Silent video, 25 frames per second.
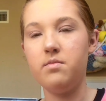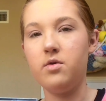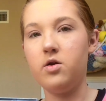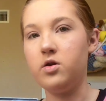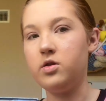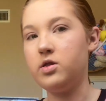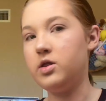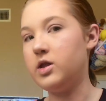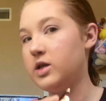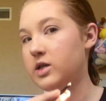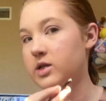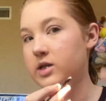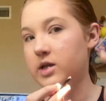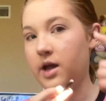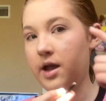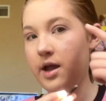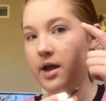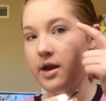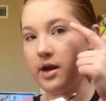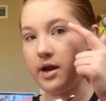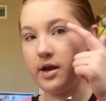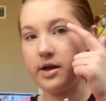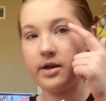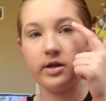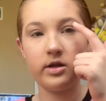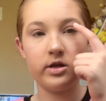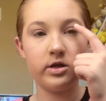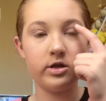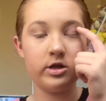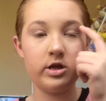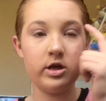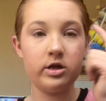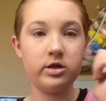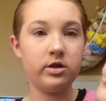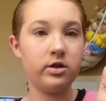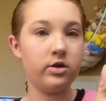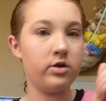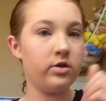On this side, it
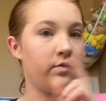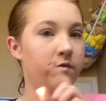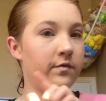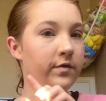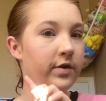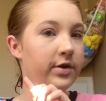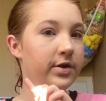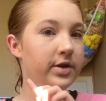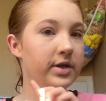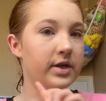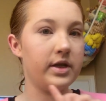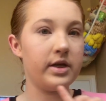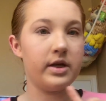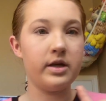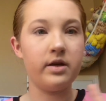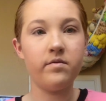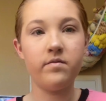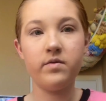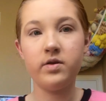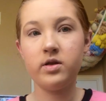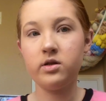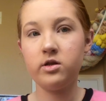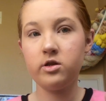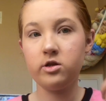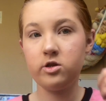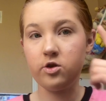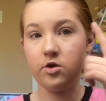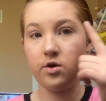doesn't look very even,